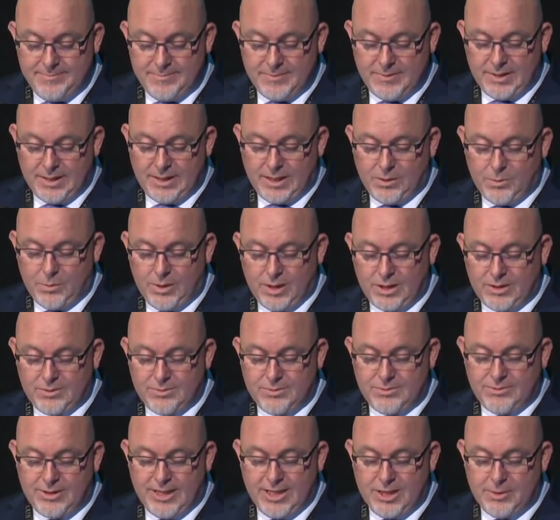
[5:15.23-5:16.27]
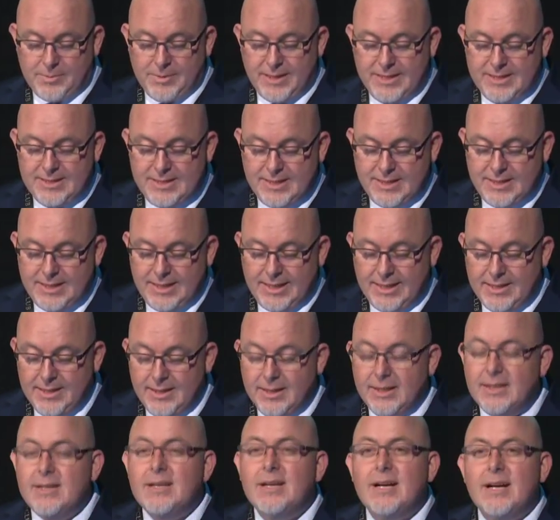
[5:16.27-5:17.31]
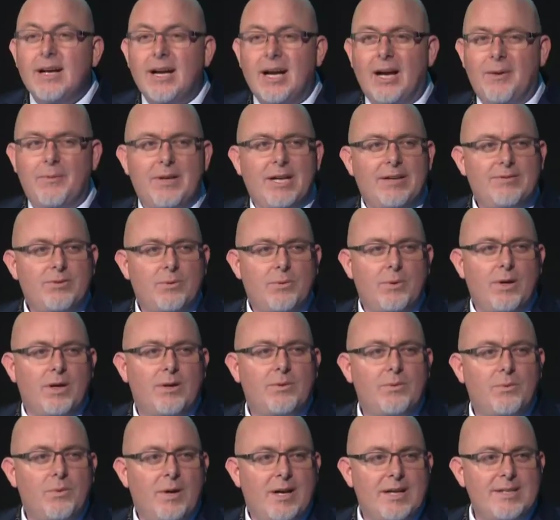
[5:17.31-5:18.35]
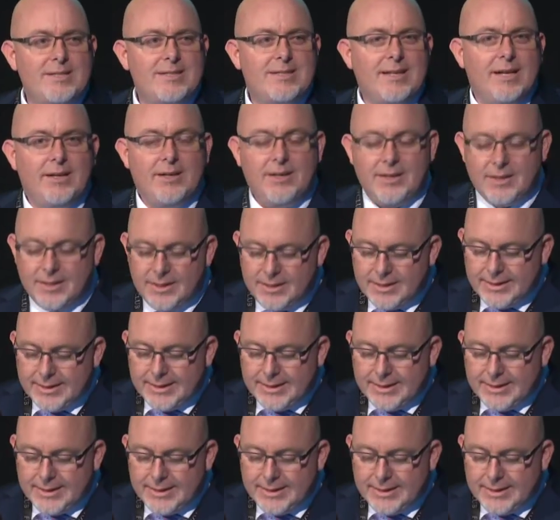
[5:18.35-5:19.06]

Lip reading: Like our work dried up instantly, and whatever work was there